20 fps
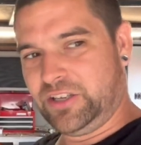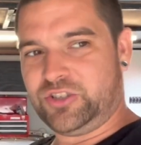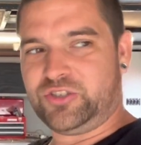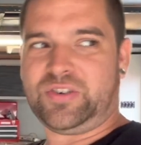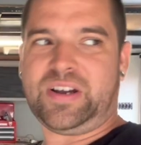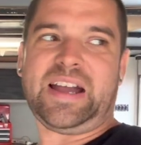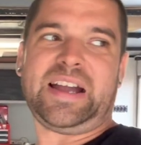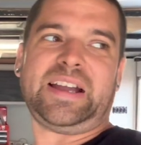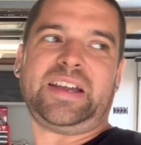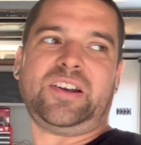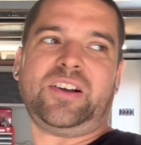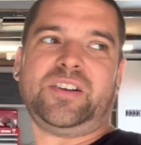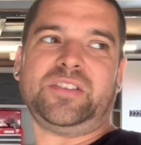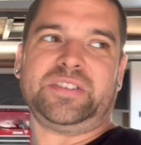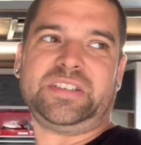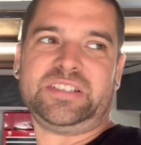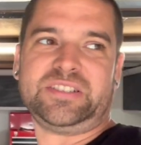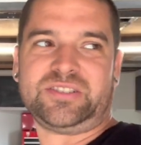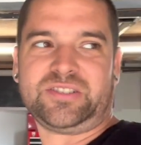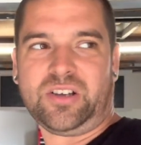dragging all
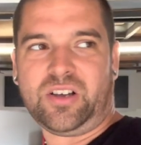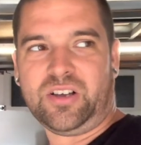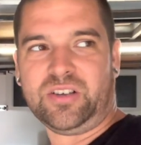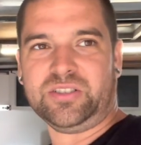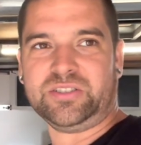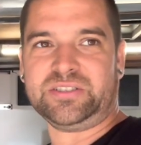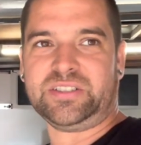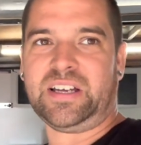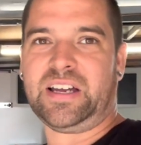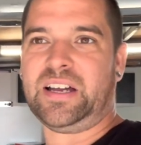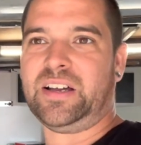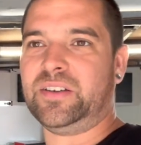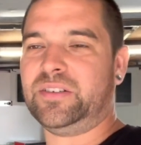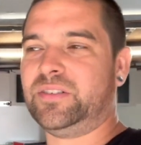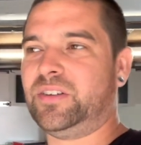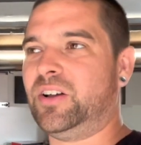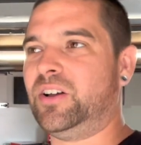these saws out,